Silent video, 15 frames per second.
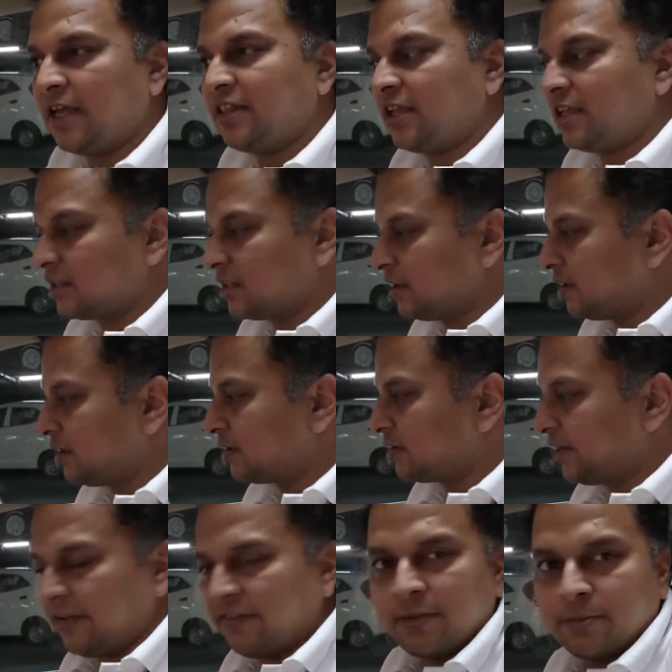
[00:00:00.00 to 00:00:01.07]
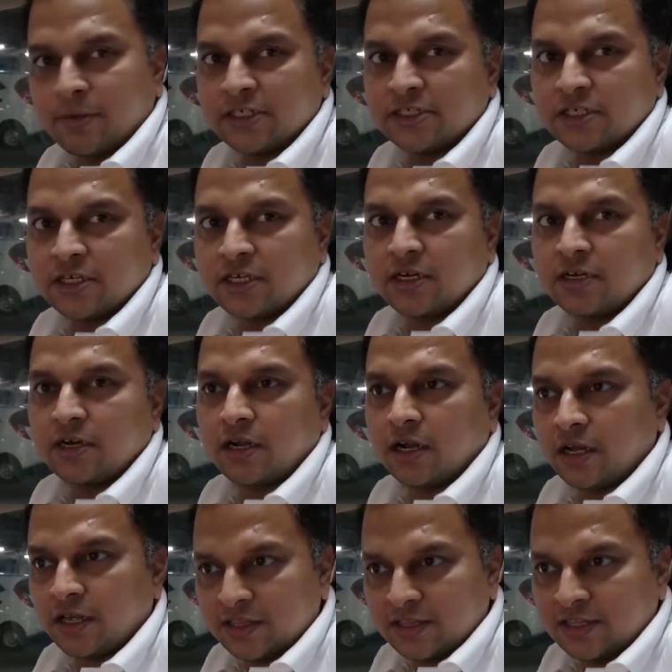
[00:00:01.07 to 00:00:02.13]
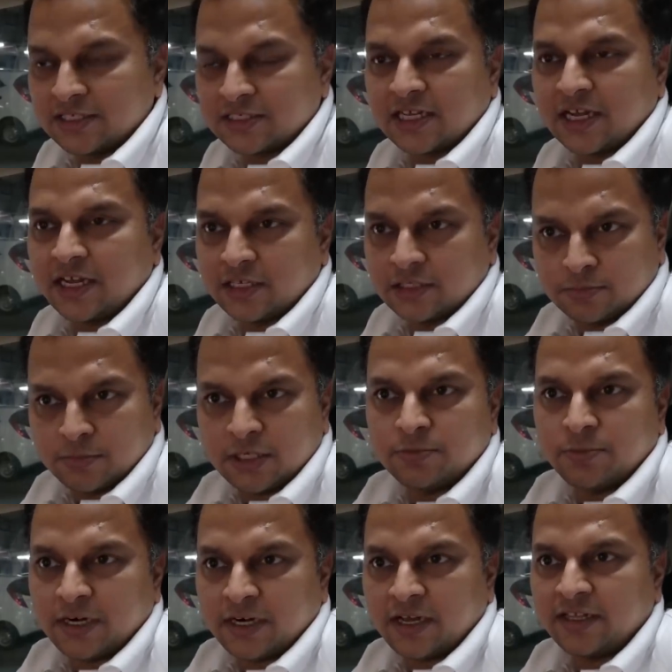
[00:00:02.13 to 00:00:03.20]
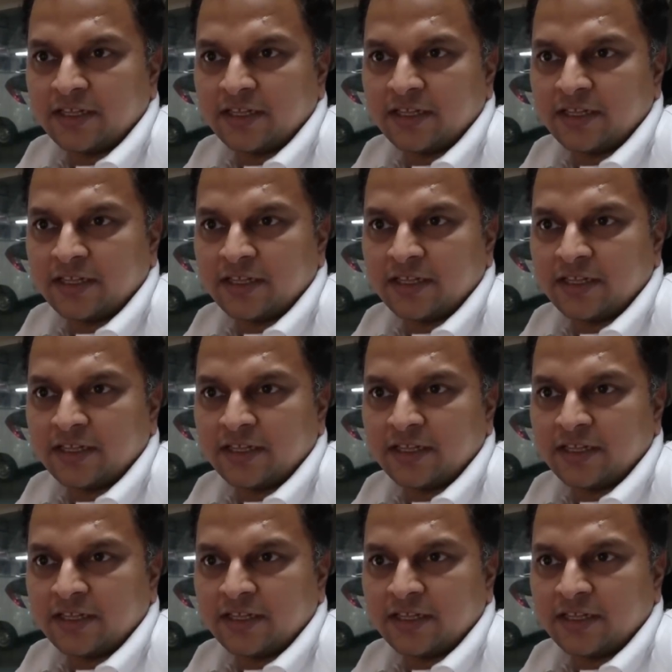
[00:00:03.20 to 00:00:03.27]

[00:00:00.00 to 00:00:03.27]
I think the driving pleasure in this car is much better.